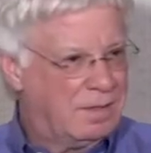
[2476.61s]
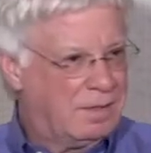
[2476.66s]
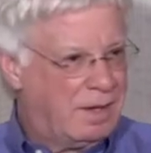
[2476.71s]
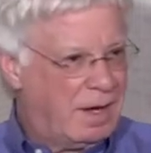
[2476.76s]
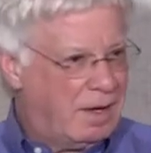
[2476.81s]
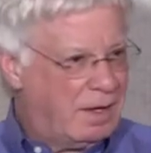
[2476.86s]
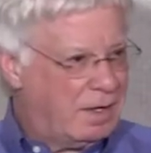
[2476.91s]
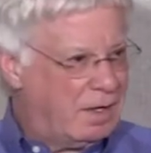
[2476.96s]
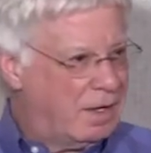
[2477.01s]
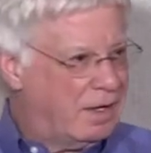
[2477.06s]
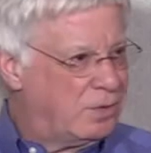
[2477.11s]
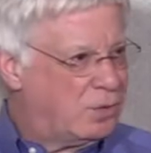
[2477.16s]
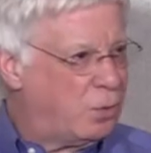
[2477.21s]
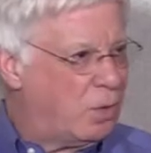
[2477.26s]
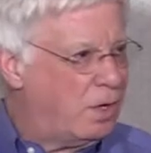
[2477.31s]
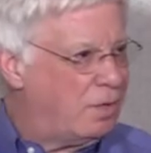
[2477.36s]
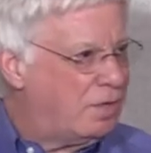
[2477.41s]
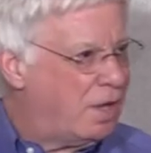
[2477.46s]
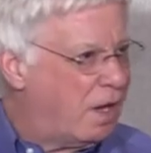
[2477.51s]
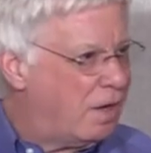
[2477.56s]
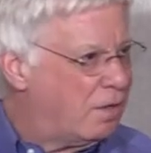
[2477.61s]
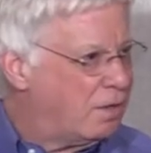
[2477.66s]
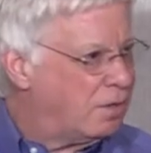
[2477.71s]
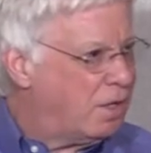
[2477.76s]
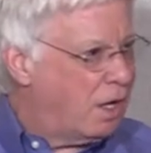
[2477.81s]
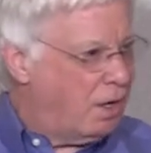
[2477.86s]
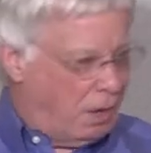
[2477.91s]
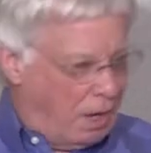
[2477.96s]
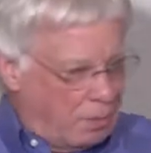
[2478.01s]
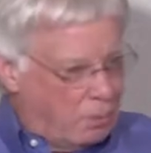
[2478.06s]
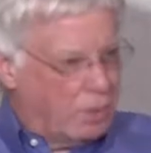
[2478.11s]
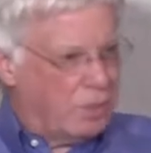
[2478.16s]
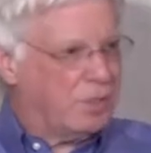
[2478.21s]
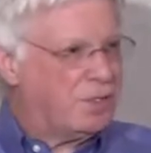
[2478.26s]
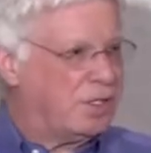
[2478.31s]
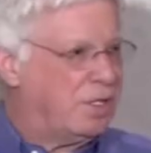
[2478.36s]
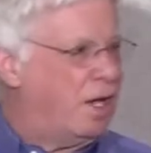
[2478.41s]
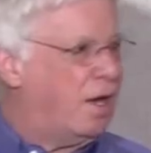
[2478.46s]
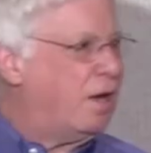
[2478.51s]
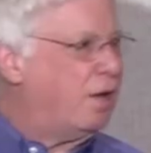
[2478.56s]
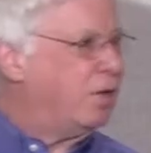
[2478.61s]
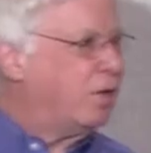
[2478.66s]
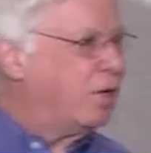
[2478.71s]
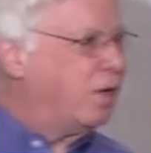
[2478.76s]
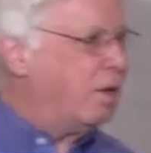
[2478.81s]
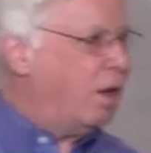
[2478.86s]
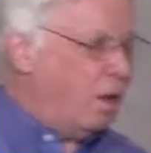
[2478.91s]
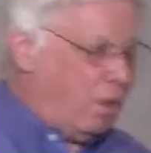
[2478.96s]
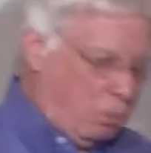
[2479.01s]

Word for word: I only got $12. I want to see how you're going to.